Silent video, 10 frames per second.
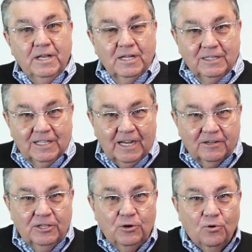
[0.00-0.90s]

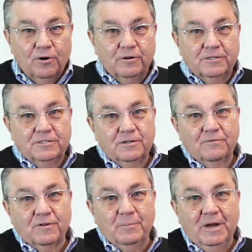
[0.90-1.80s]
collect the orders
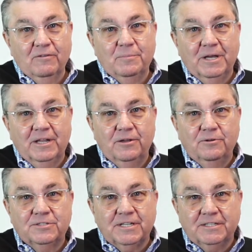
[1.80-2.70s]
from everybody
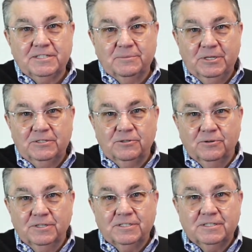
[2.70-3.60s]
who sends them in
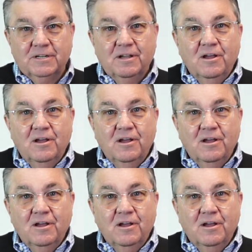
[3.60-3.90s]
to us